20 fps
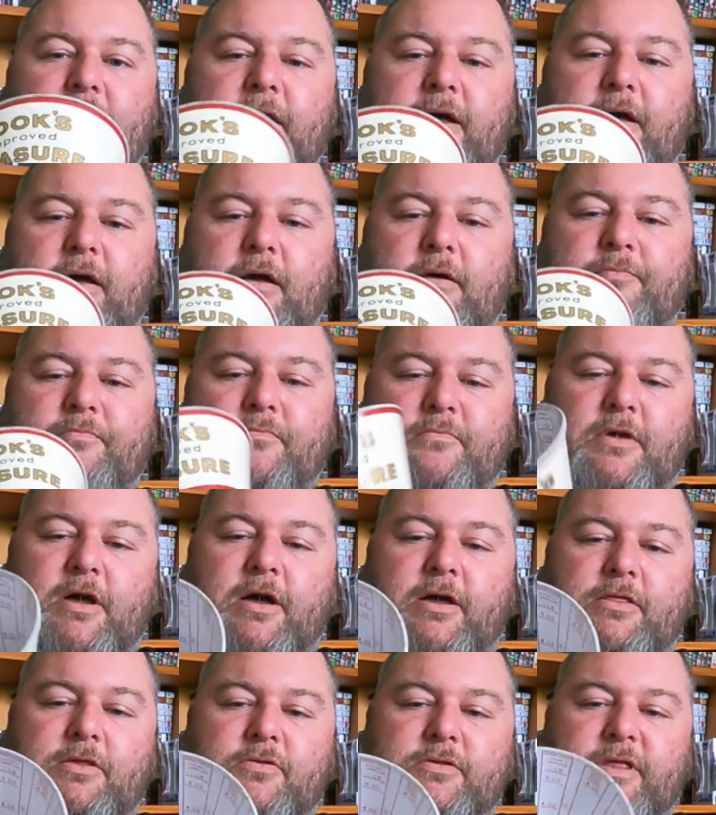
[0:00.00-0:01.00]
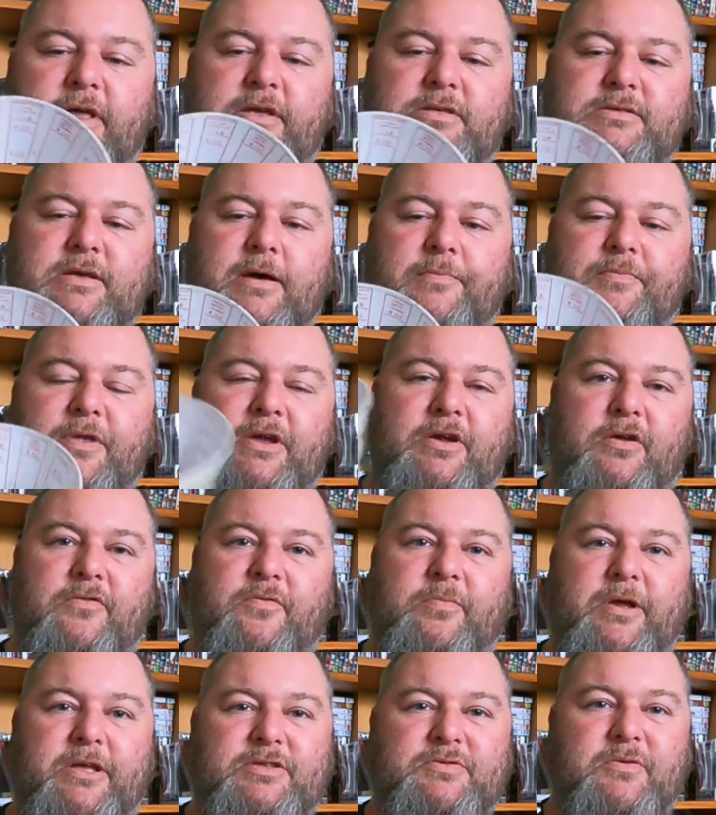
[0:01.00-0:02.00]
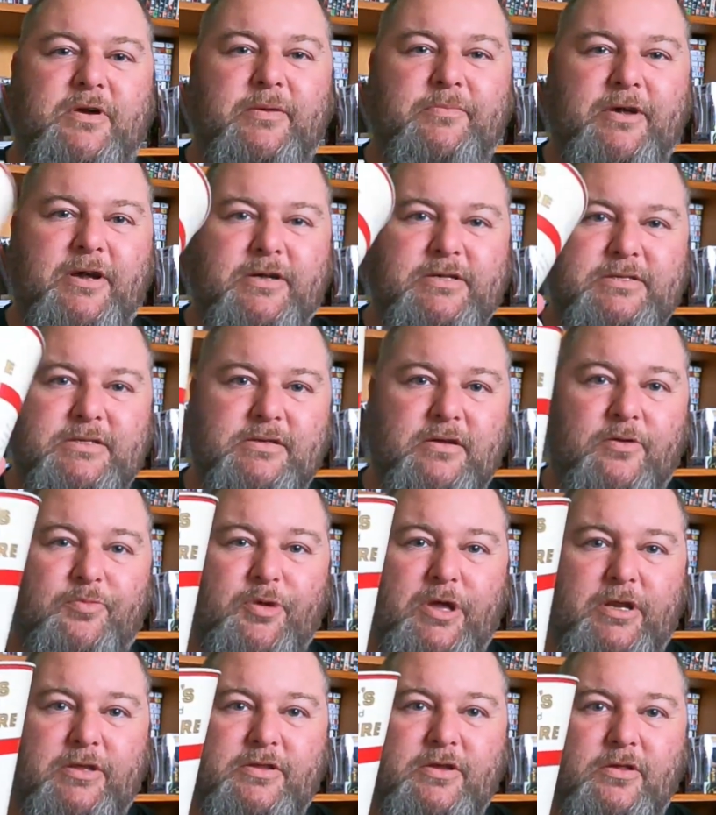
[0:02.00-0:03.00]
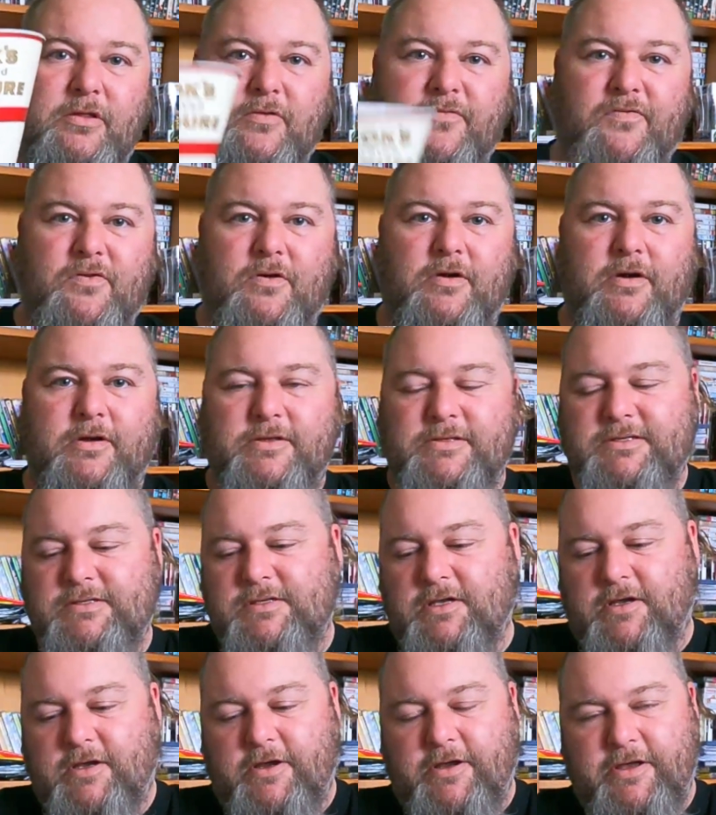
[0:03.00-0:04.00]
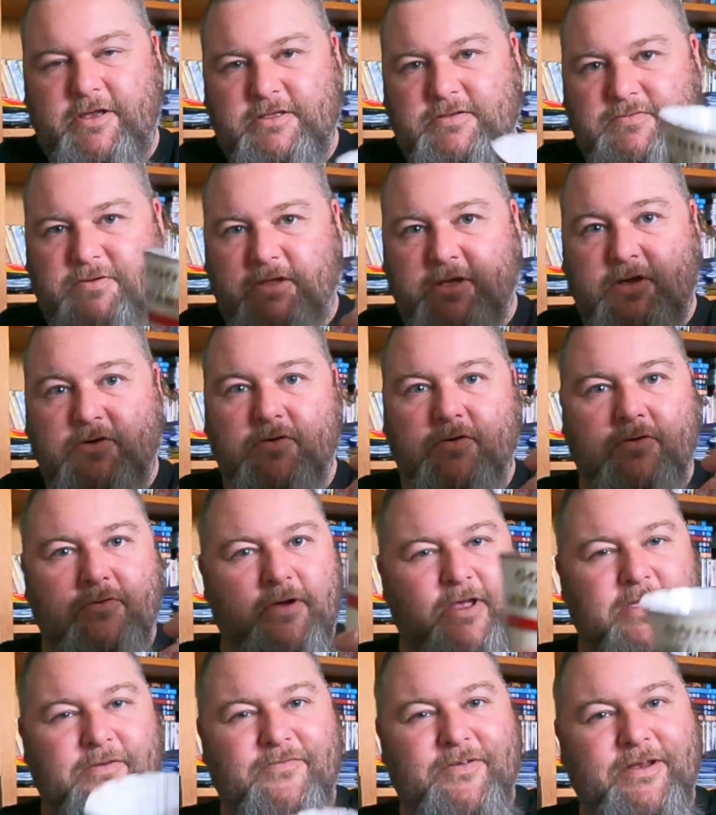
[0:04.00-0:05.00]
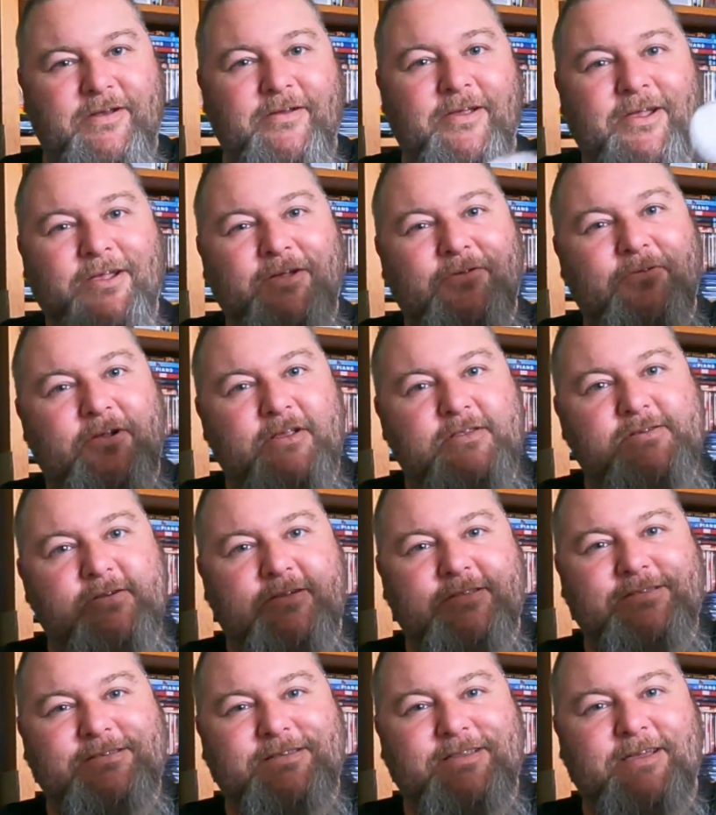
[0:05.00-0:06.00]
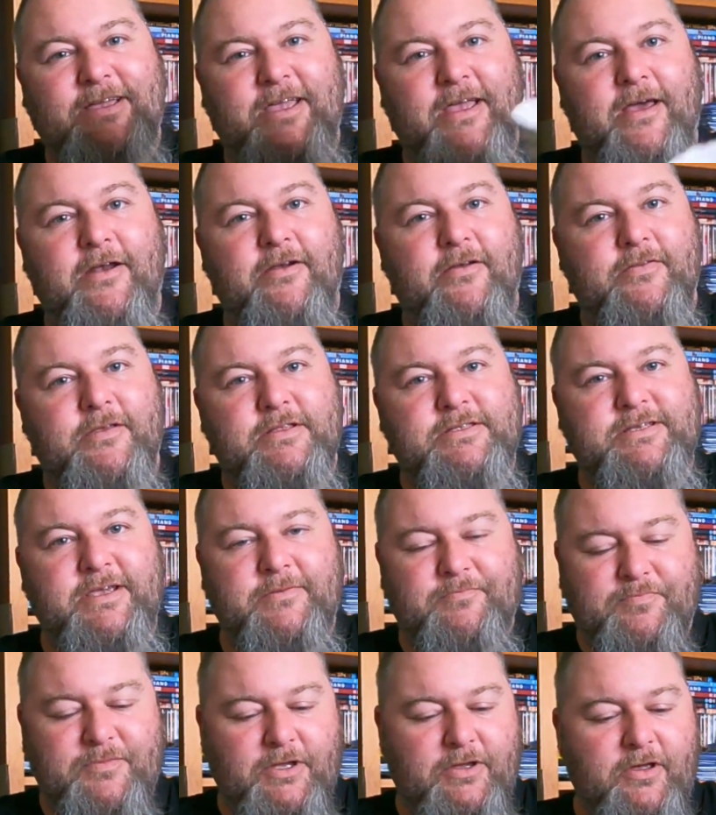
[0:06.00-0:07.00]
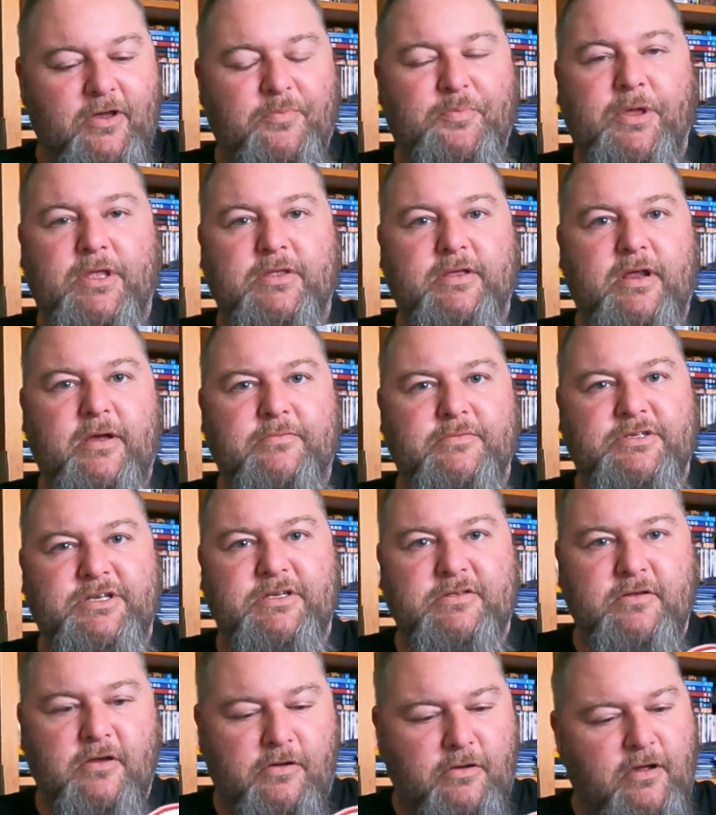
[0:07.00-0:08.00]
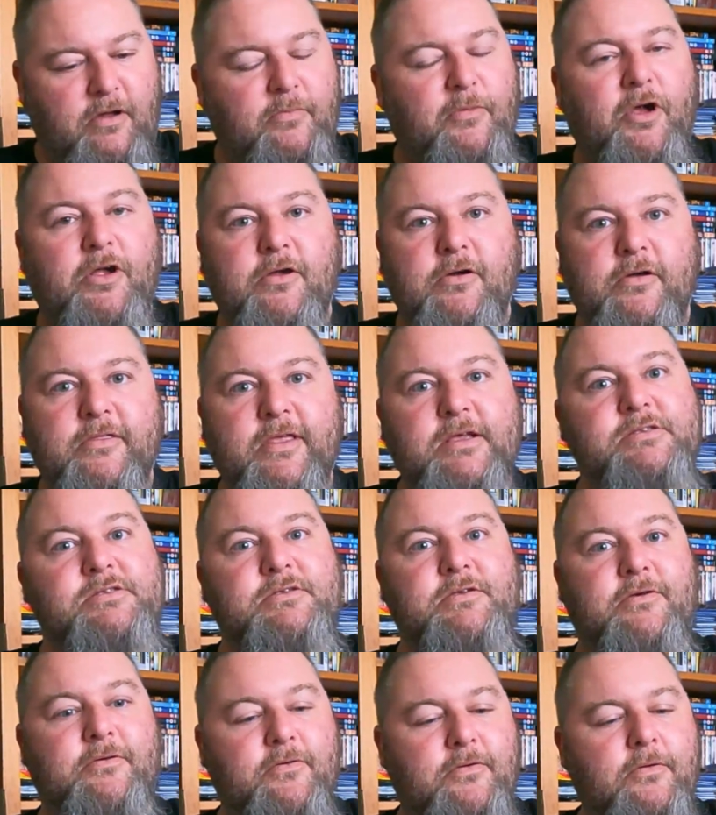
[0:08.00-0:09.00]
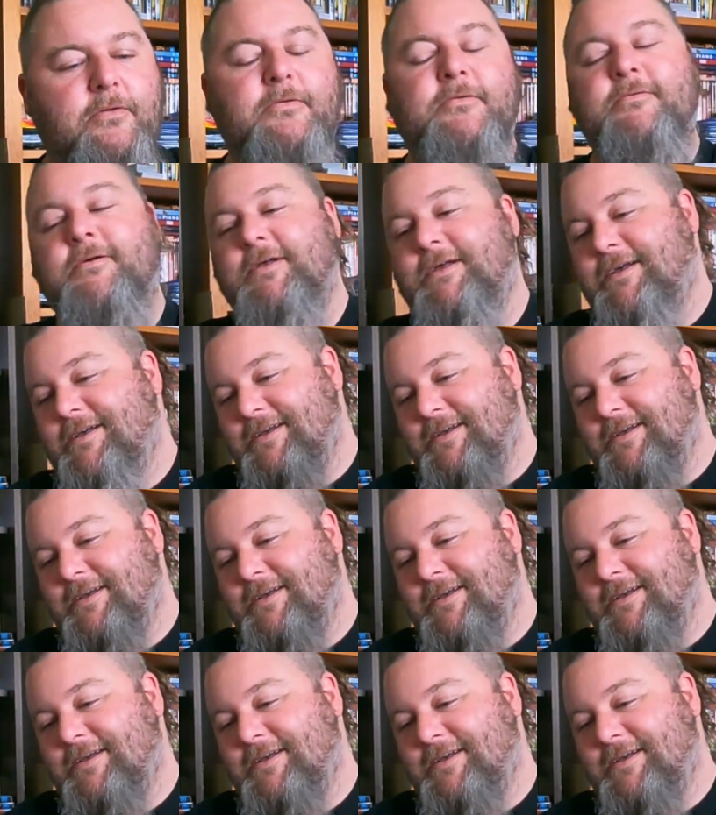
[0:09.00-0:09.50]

I looked these up. They go for about 20 bucks. I paid $1 for it, so it's really cool. Even when I took it to the counter at the tip, the girl picked it up and she's like, "Oh my god, that's so cool."